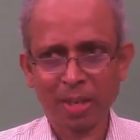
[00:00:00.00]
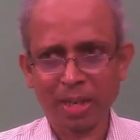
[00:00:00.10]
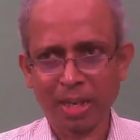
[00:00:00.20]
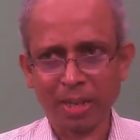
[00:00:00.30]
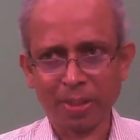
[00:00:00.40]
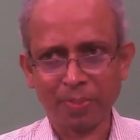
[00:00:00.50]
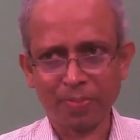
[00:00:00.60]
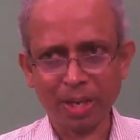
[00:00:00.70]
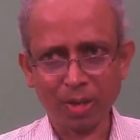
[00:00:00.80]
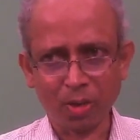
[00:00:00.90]

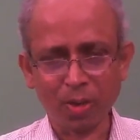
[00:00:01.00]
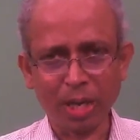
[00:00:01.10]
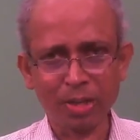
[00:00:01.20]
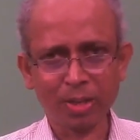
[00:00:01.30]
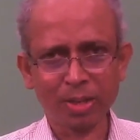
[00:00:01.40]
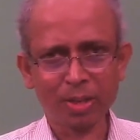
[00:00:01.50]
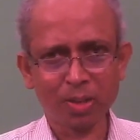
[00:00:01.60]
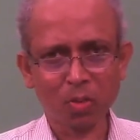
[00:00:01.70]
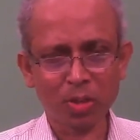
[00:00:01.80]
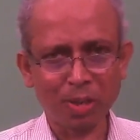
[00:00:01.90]
There is also another
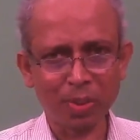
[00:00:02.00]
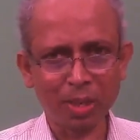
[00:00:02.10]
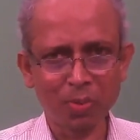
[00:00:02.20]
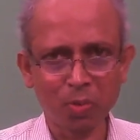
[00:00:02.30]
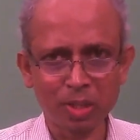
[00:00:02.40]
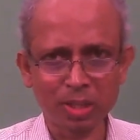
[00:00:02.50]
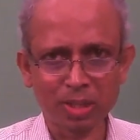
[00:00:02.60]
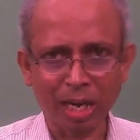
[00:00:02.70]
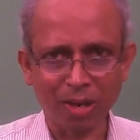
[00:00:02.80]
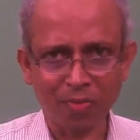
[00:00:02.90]
course available, which
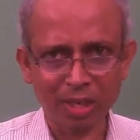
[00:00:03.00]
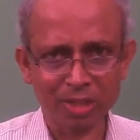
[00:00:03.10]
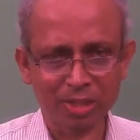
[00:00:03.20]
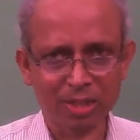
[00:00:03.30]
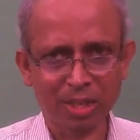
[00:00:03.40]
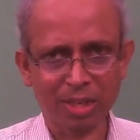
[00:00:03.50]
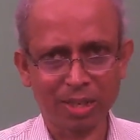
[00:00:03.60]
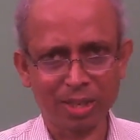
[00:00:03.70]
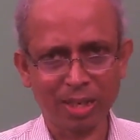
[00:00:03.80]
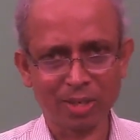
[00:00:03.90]
is the advanced
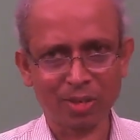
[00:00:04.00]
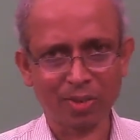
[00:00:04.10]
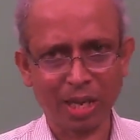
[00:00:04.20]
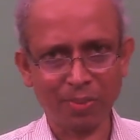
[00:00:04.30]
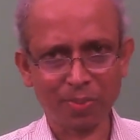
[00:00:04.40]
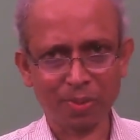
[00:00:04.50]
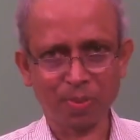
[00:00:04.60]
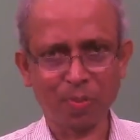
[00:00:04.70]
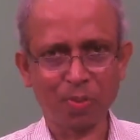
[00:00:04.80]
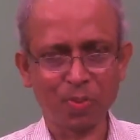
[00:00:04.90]
electric drives. If
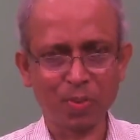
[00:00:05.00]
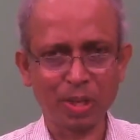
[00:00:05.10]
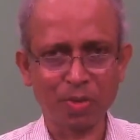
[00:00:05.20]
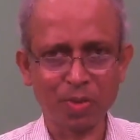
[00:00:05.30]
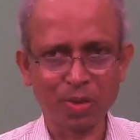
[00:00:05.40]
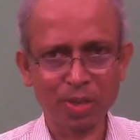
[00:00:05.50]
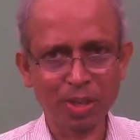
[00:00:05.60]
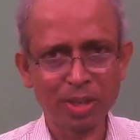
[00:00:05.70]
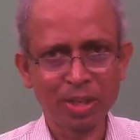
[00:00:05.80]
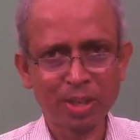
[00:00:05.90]
some of you are interested,